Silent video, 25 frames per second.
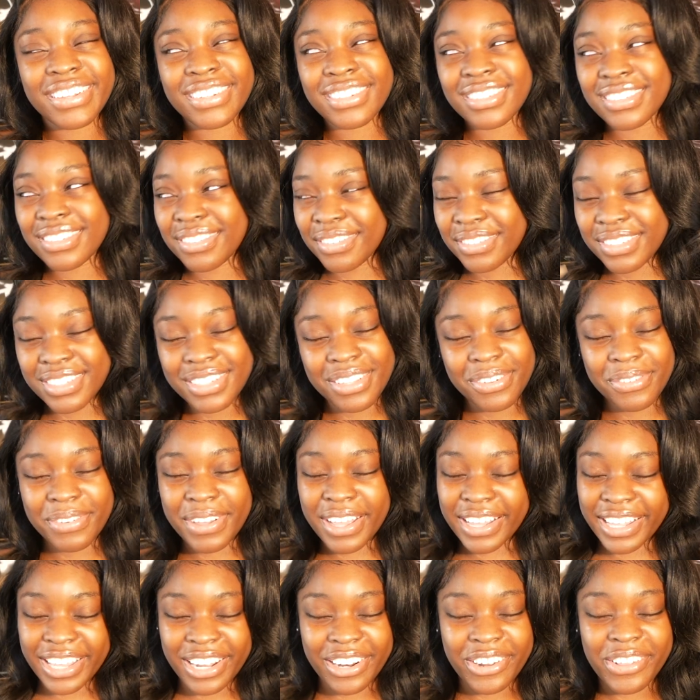I'm still
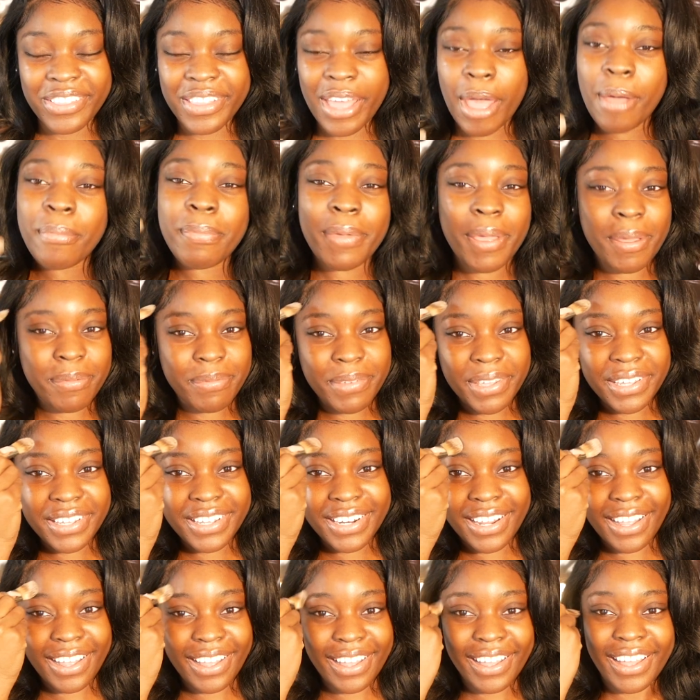working on that bit, but
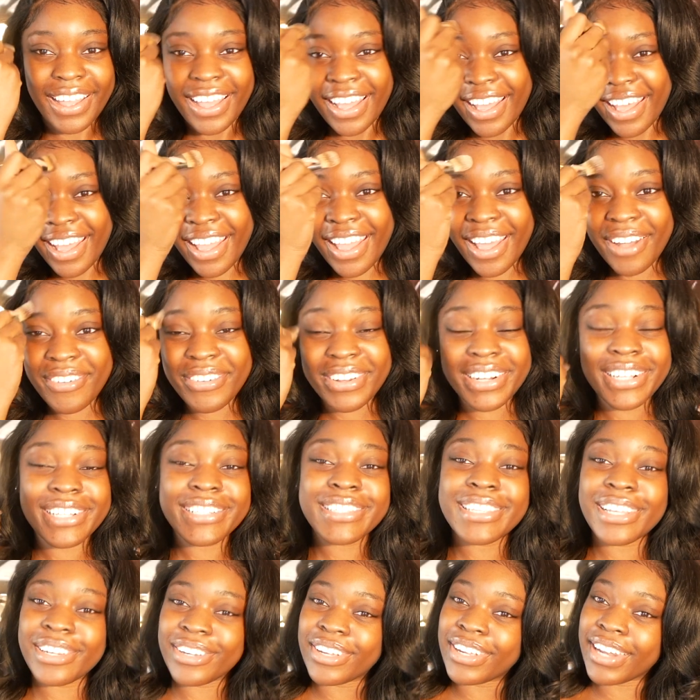you know, I want
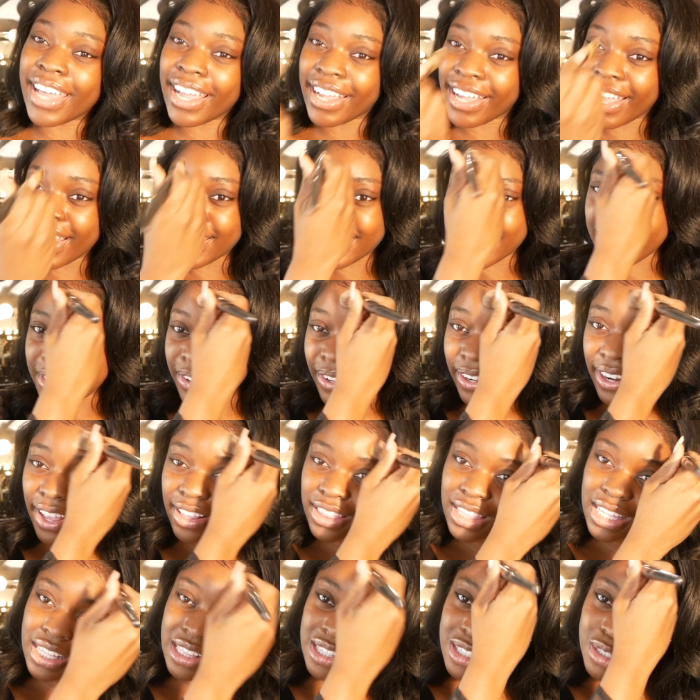it to look like I do, and
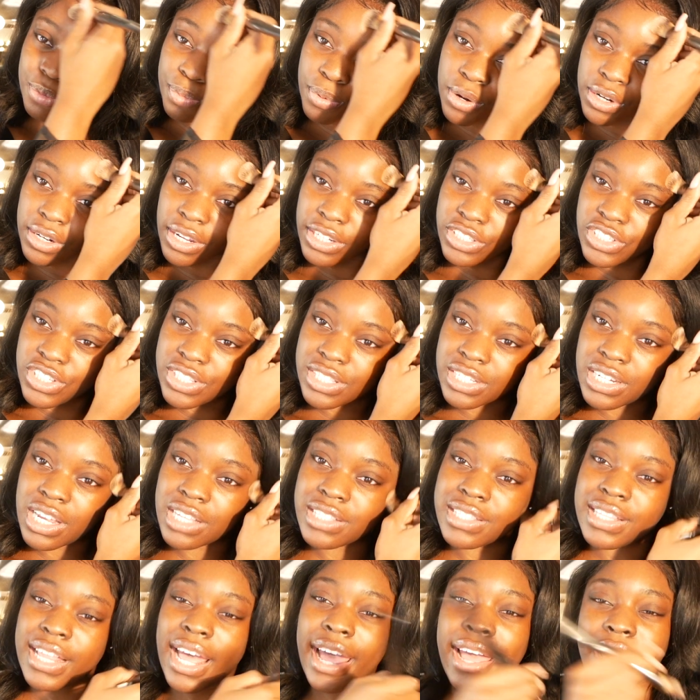I think this product just
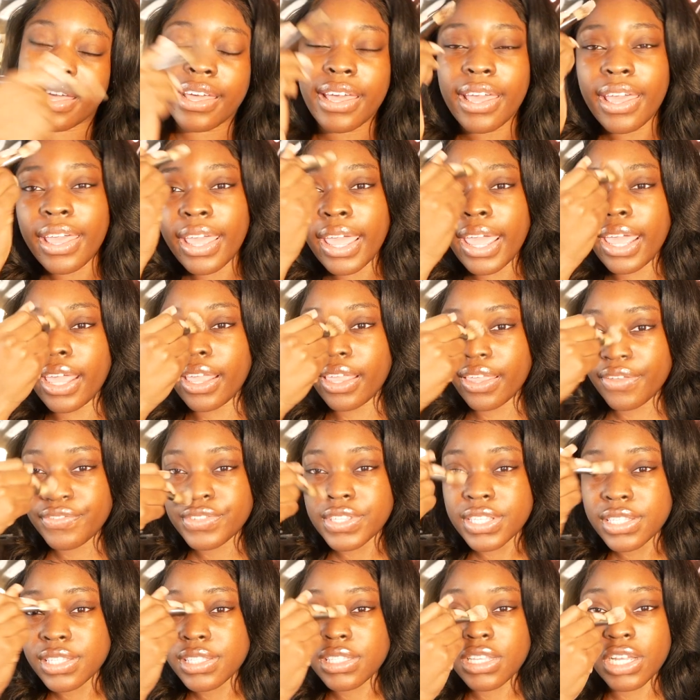does that. It
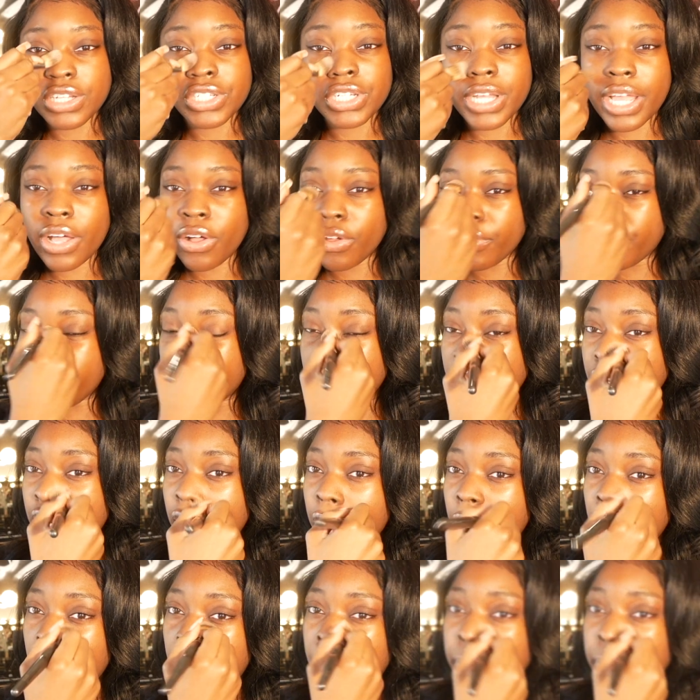gives such a healthy glow.